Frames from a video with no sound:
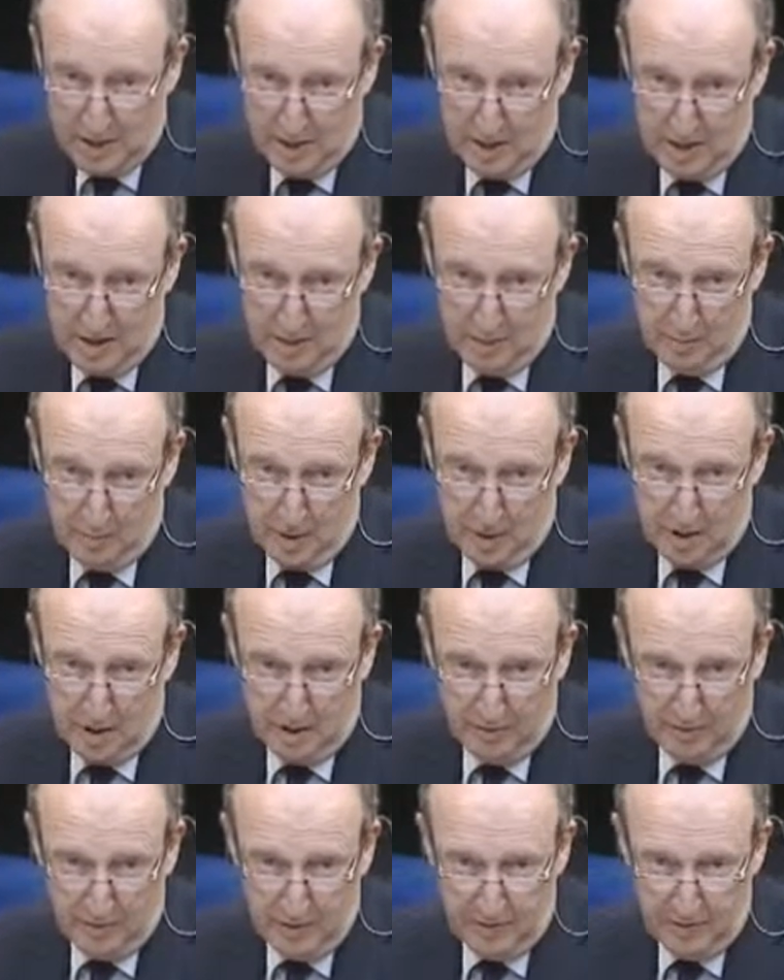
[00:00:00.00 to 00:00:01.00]
the same
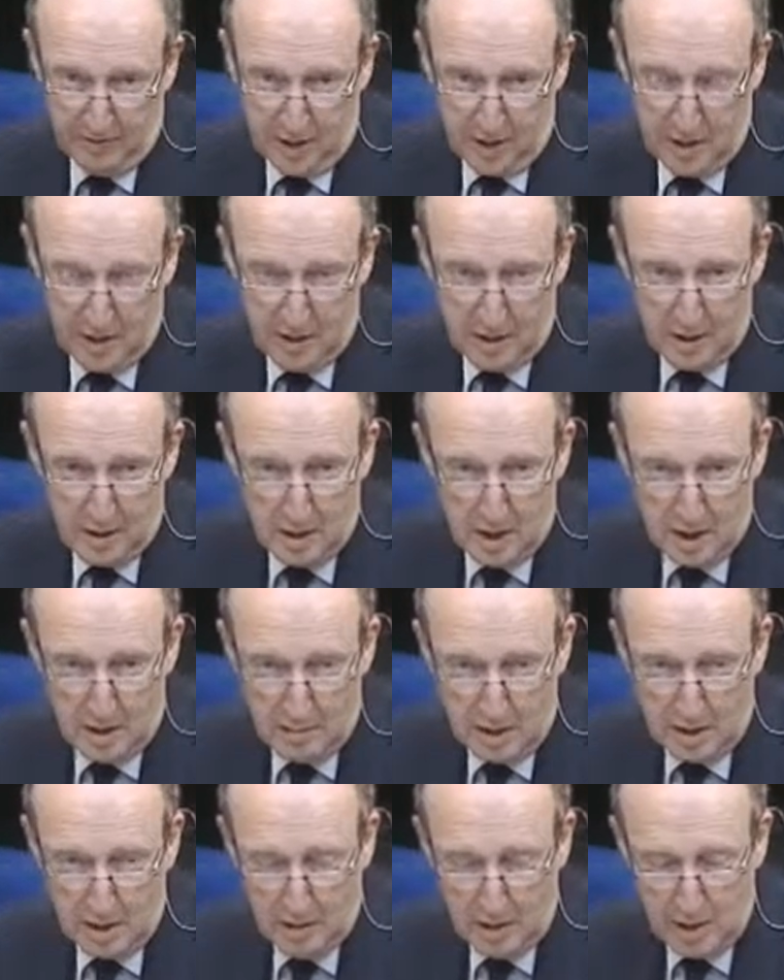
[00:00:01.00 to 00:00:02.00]
myself, in fact, in
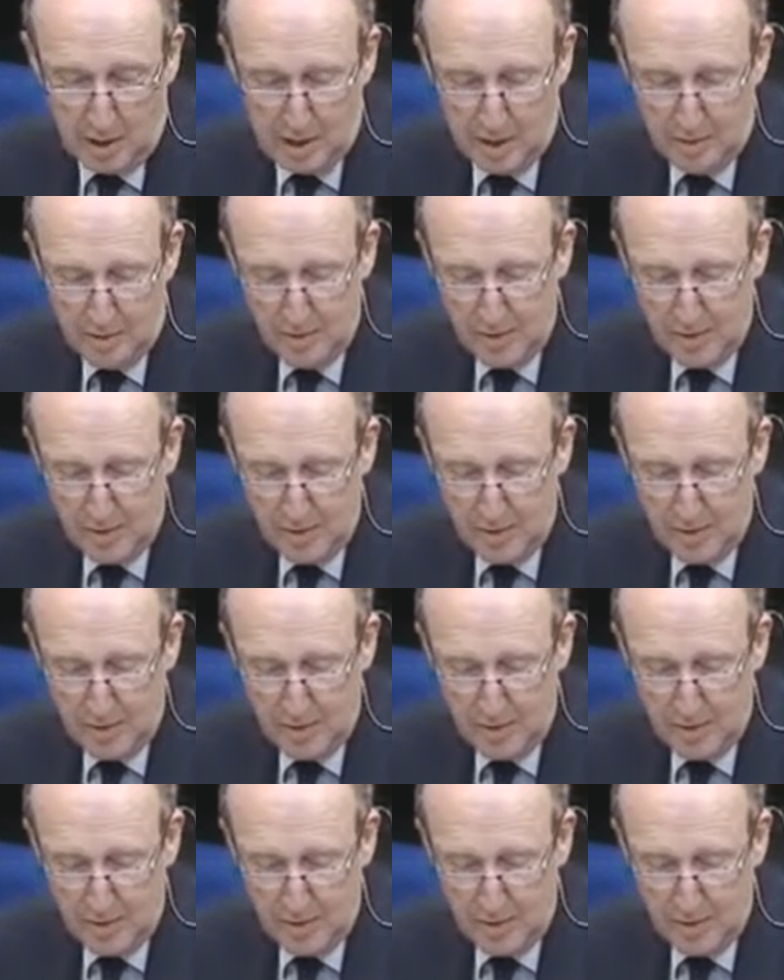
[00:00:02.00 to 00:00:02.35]
many ways.